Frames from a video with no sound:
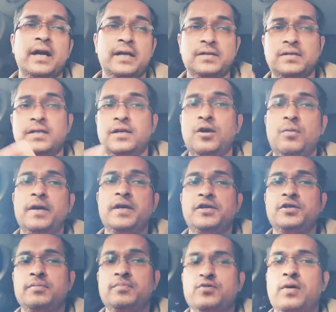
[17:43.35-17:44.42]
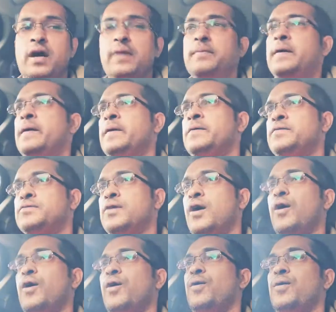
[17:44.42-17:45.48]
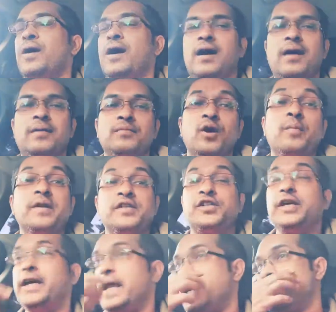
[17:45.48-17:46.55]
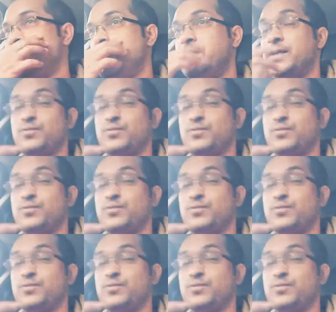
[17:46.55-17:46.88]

I can see nobody's subscribed, so nobody shared, actually.